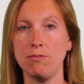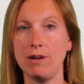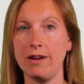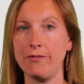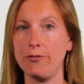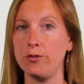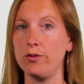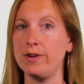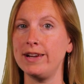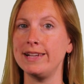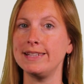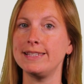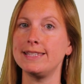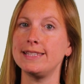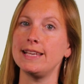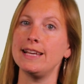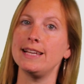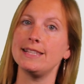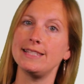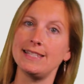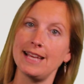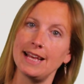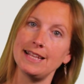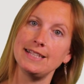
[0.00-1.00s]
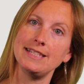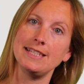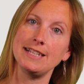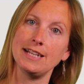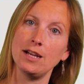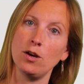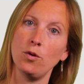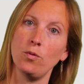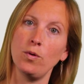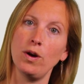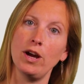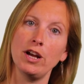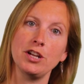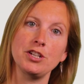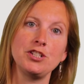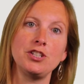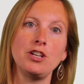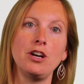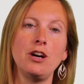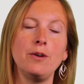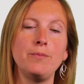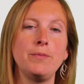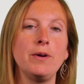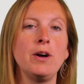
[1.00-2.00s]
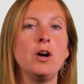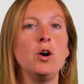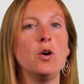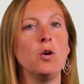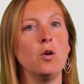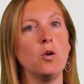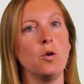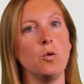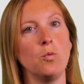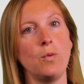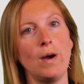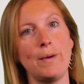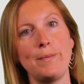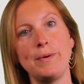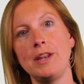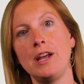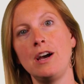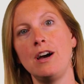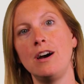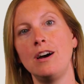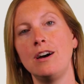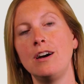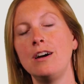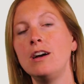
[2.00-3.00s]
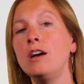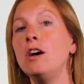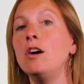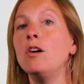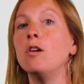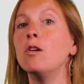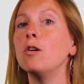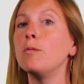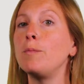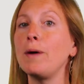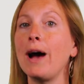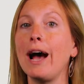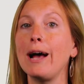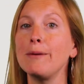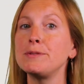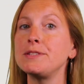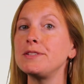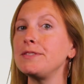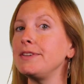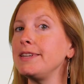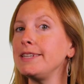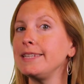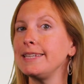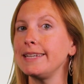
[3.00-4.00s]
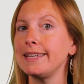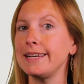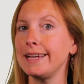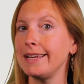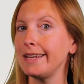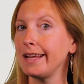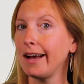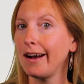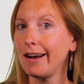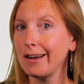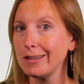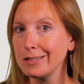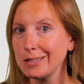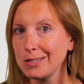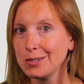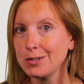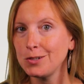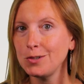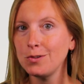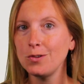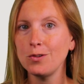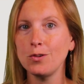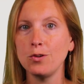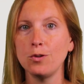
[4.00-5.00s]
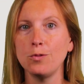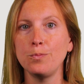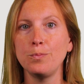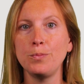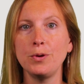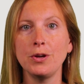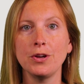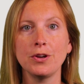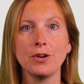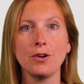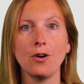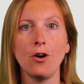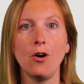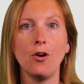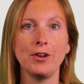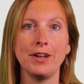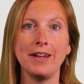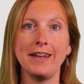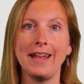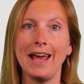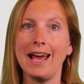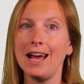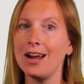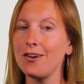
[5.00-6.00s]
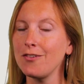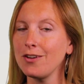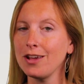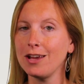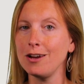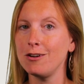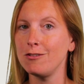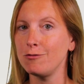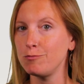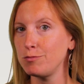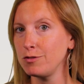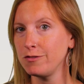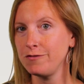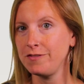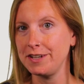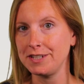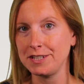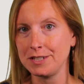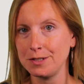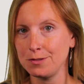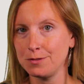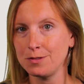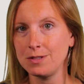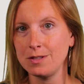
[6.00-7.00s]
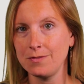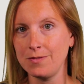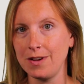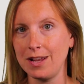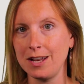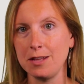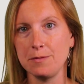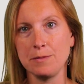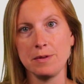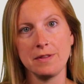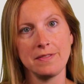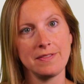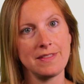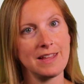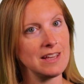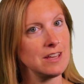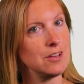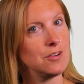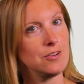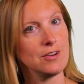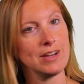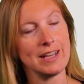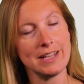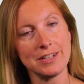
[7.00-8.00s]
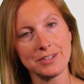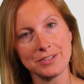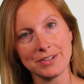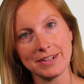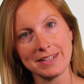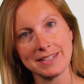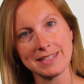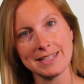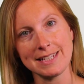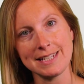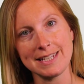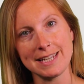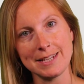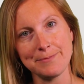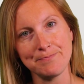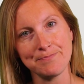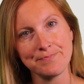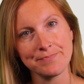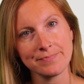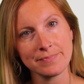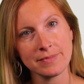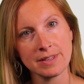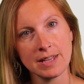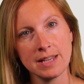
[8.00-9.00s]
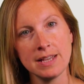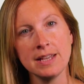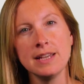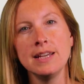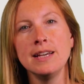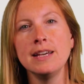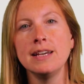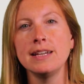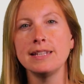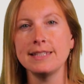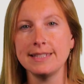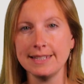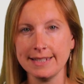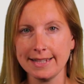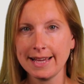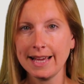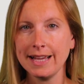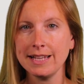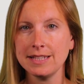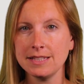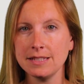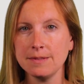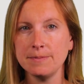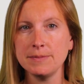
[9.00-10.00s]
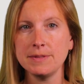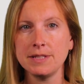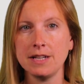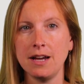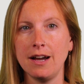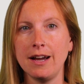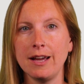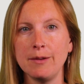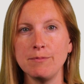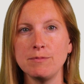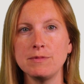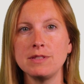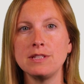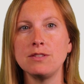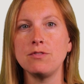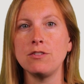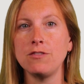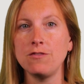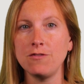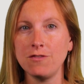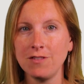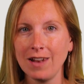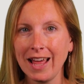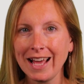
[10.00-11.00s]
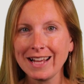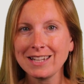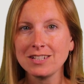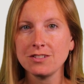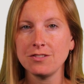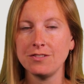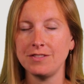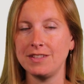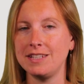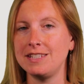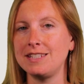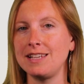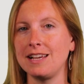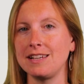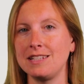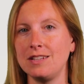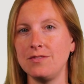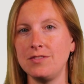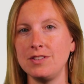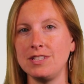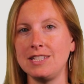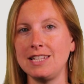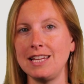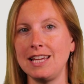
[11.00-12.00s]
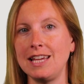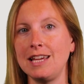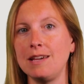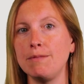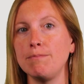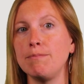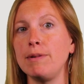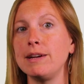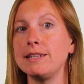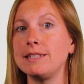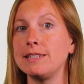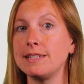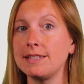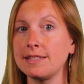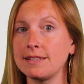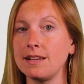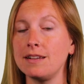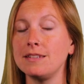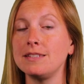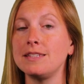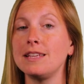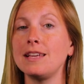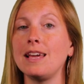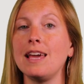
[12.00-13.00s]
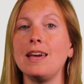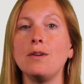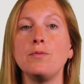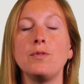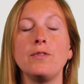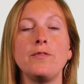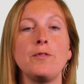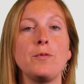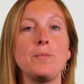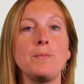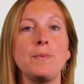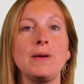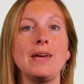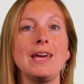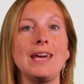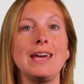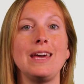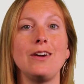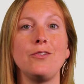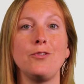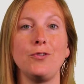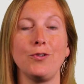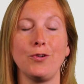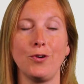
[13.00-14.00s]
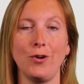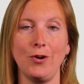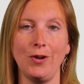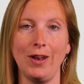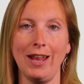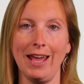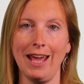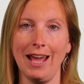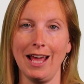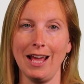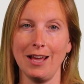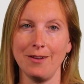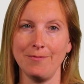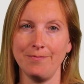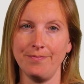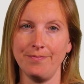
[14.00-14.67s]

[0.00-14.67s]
whether it's attending a workshop or webinar, or perhaps reading an article or book on an area of professional development that you're interested in, dedicate some time to reflect on this activity by discussing it with a peer or colleague.